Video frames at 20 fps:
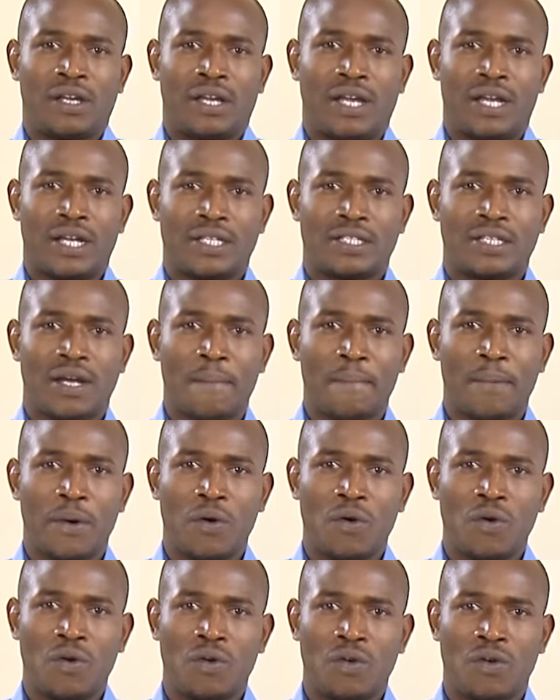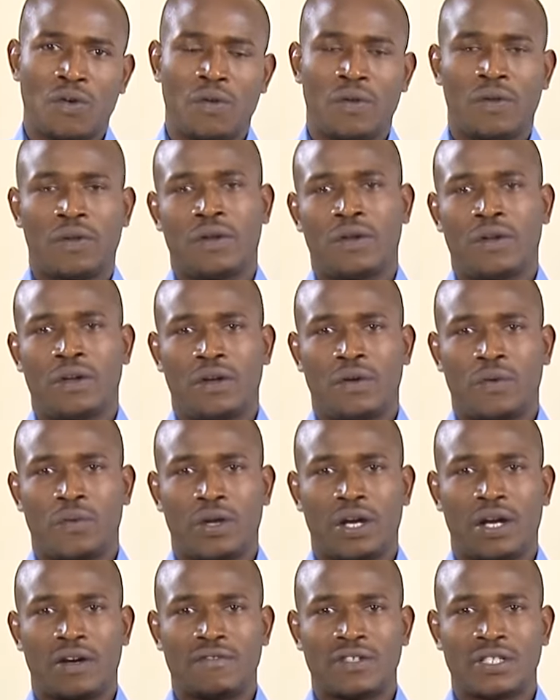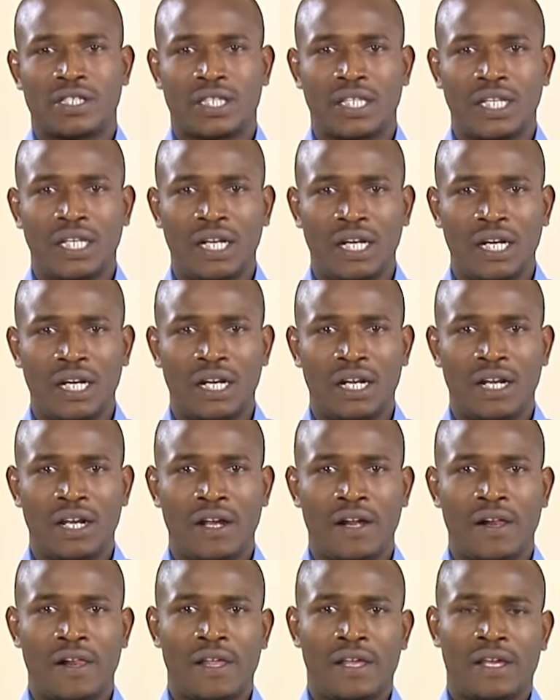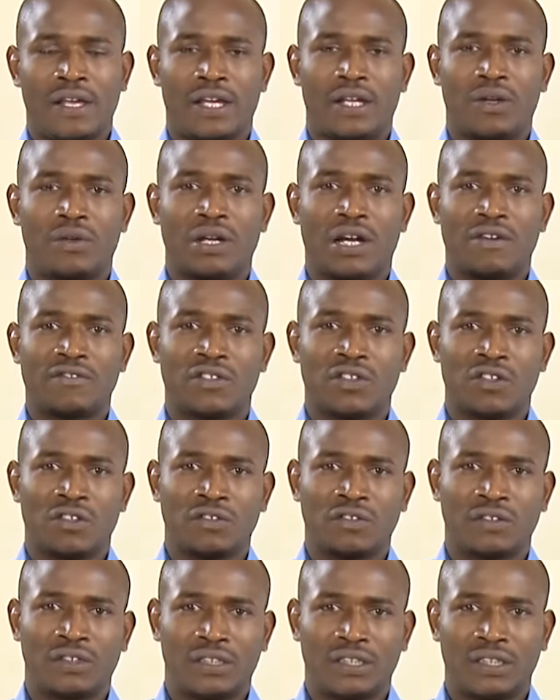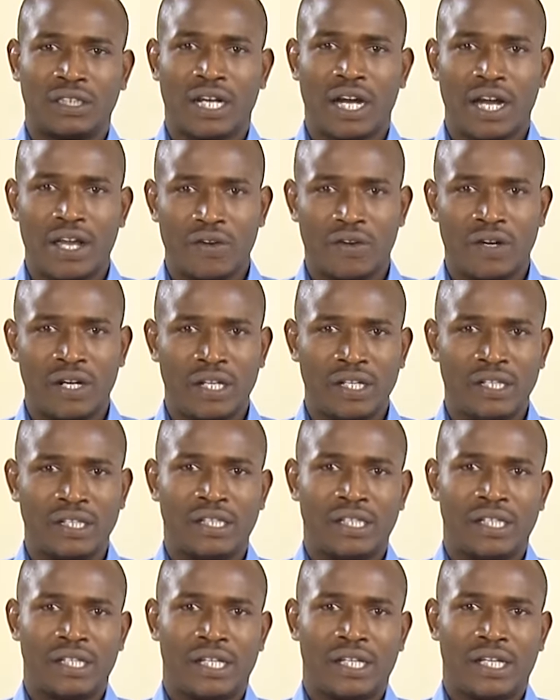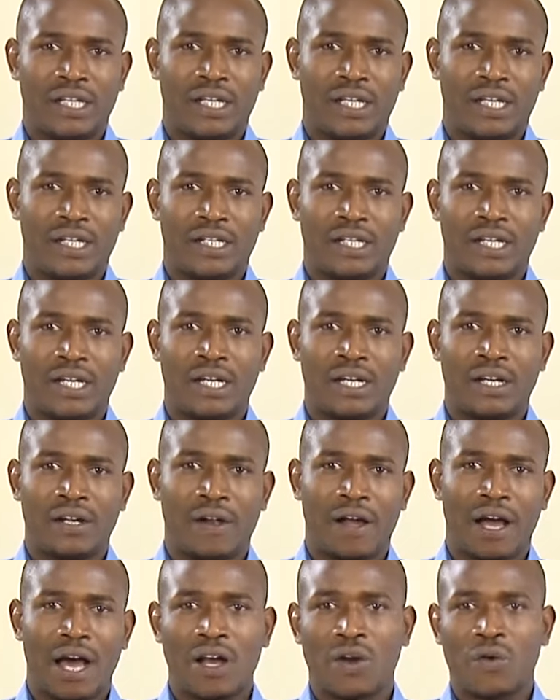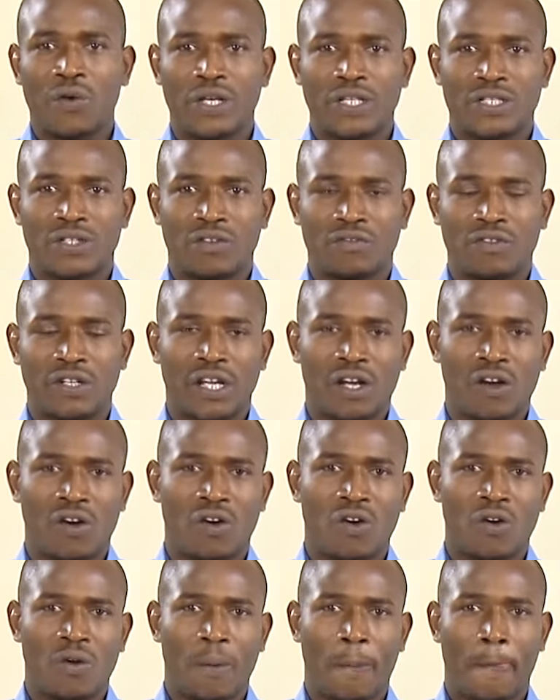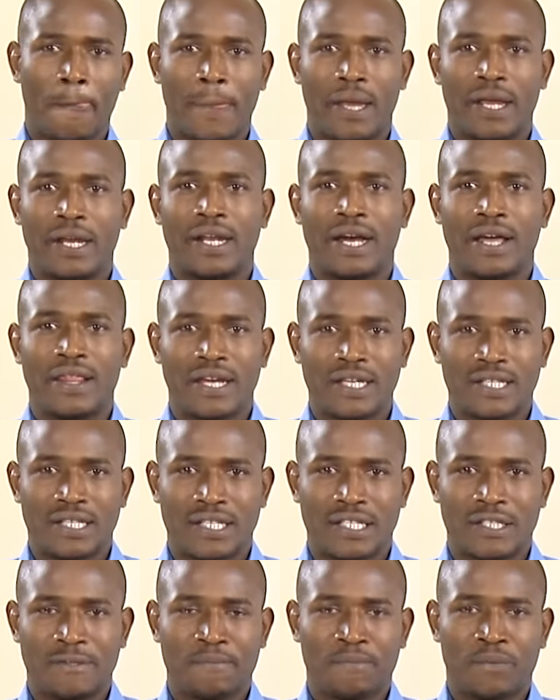Example, we have steel and we have soft iron and alloys of nickel and others.